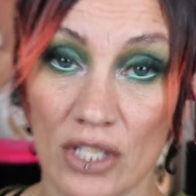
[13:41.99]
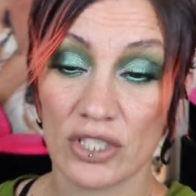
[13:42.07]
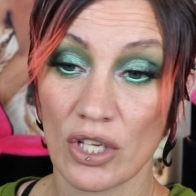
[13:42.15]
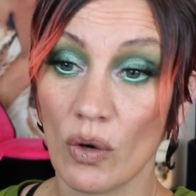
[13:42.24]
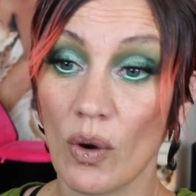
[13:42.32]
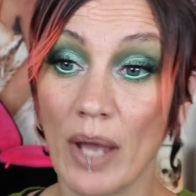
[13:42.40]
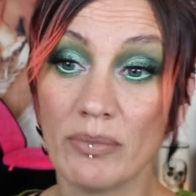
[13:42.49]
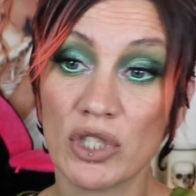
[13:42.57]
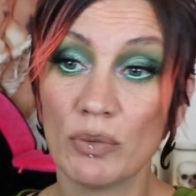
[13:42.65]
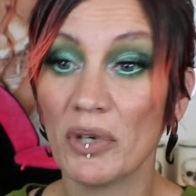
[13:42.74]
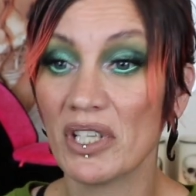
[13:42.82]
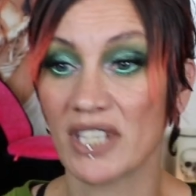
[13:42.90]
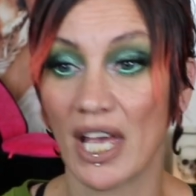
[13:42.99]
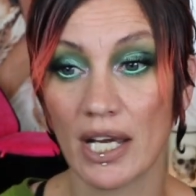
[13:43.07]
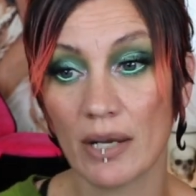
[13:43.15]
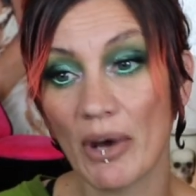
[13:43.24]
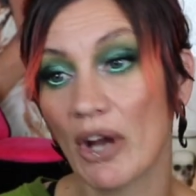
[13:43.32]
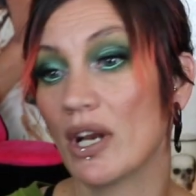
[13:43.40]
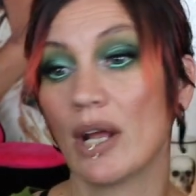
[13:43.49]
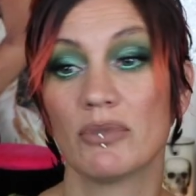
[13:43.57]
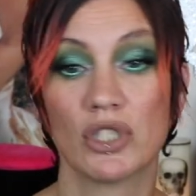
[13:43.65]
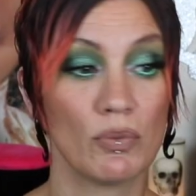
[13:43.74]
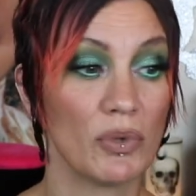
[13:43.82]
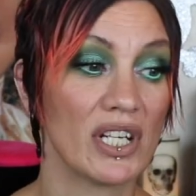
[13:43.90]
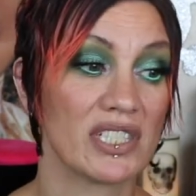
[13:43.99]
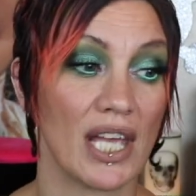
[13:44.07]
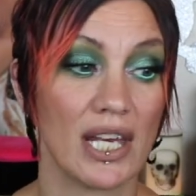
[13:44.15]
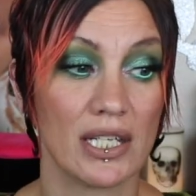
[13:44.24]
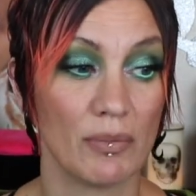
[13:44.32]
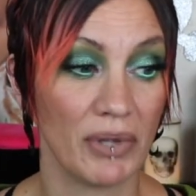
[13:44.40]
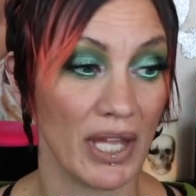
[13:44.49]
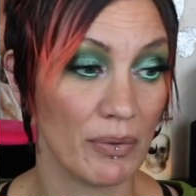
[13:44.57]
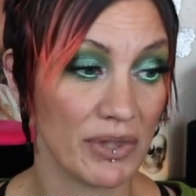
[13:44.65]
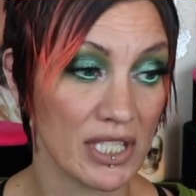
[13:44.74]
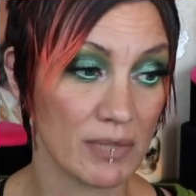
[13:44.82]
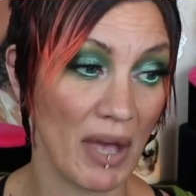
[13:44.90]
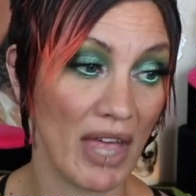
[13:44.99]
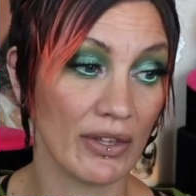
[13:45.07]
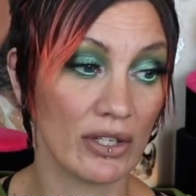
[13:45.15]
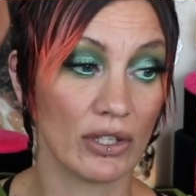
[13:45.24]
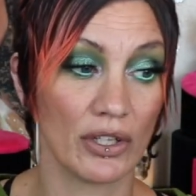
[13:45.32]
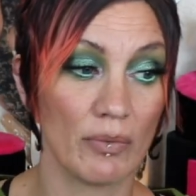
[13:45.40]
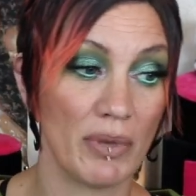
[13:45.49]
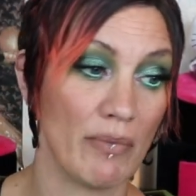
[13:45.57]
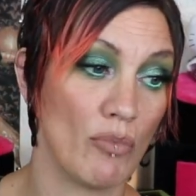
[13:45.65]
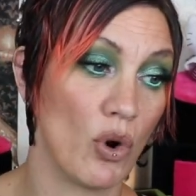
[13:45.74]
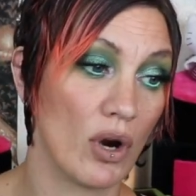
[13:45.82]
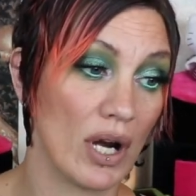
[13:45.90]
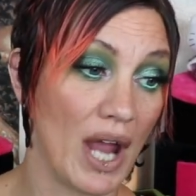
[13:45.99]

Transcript: So I'm super excited about it. I'm super excited to play with this palette a little bit more.